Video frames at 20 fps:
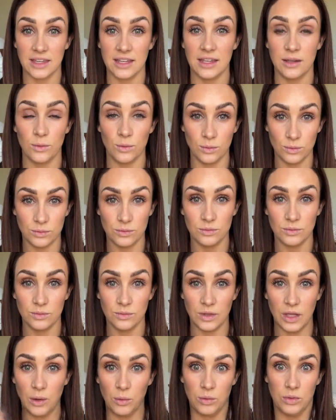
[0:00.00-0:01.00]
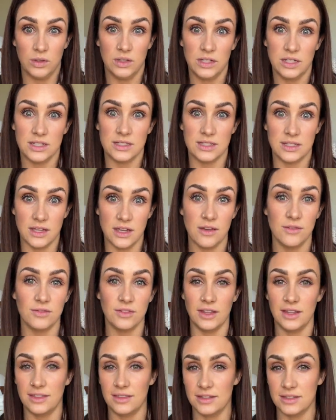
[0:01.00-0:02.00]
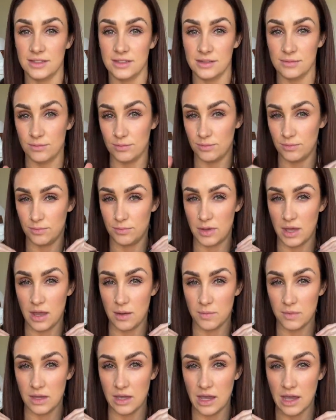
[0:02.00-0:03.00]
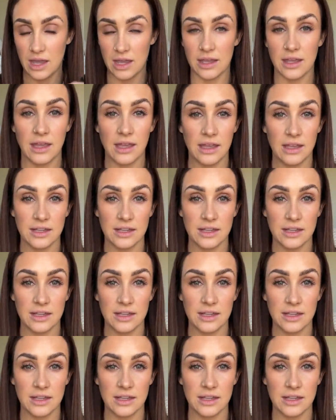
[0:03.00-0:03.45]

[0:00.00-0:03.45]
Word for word: Like, it, it really does give, like, this Bambi eye.